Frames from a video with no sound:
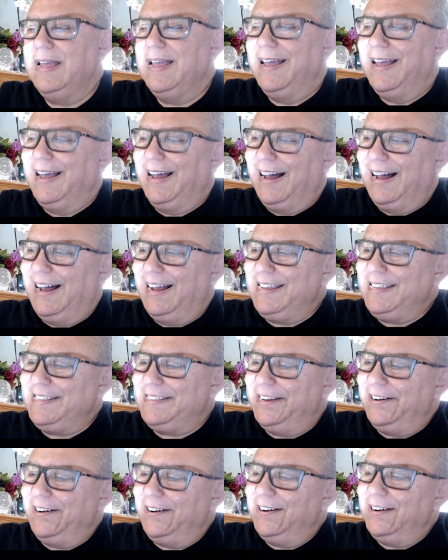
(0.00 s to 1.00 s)
Hi
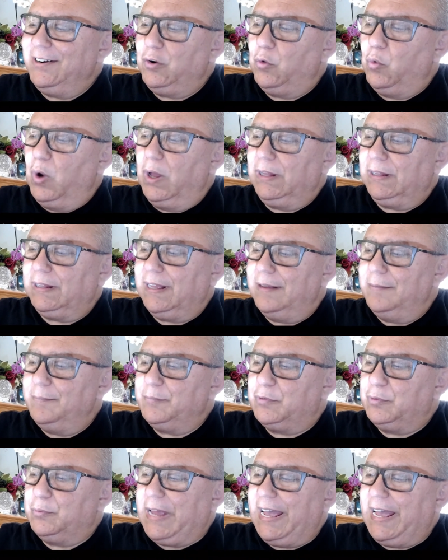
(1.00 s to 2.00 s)
there, welcome to
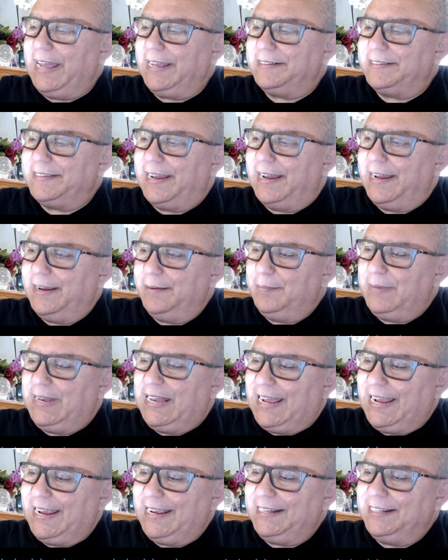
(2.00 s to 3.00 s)
Nighttime
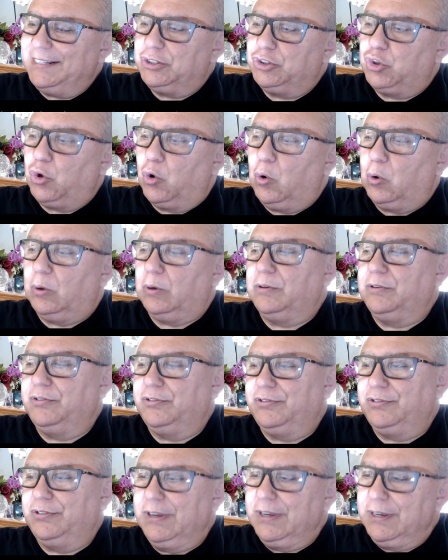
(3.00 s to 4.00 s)
Line Talks.
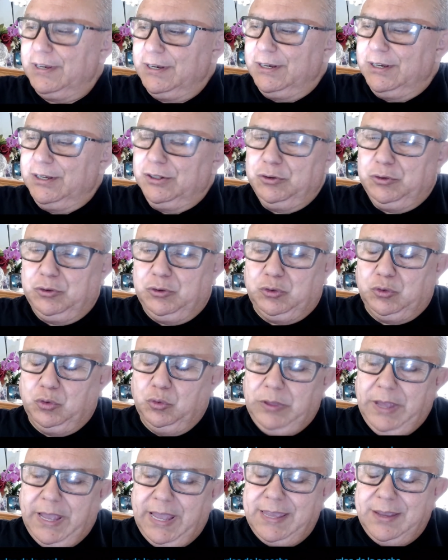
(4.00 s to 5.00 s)

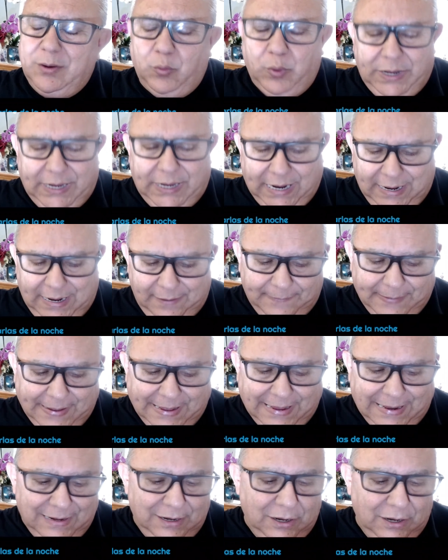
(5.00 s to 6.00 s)
Today we have a
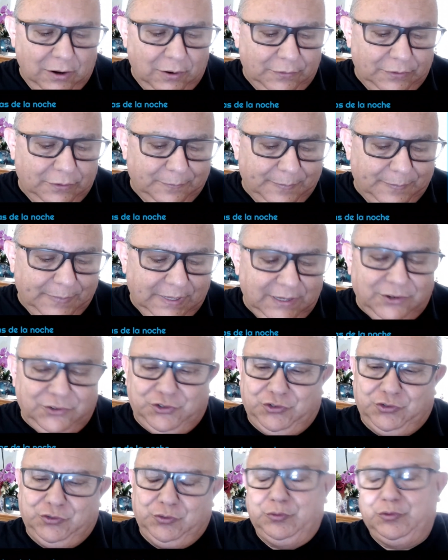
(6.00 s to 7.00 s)
lot of
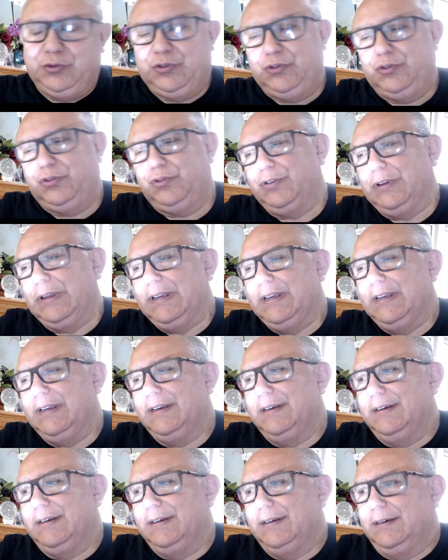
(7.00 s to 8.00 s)
issues,
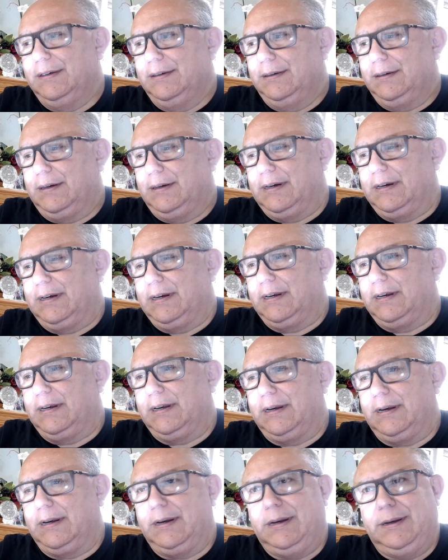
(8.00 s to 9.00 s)

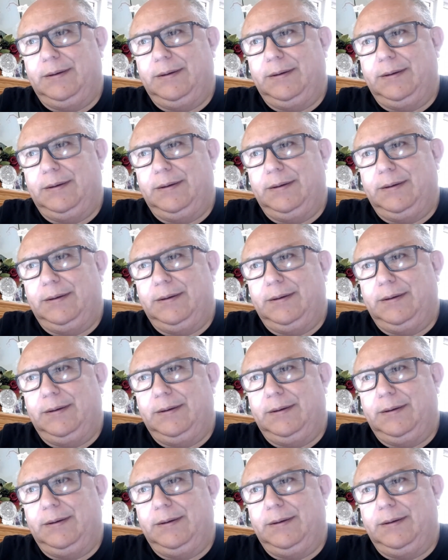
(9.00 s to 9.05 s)
uh,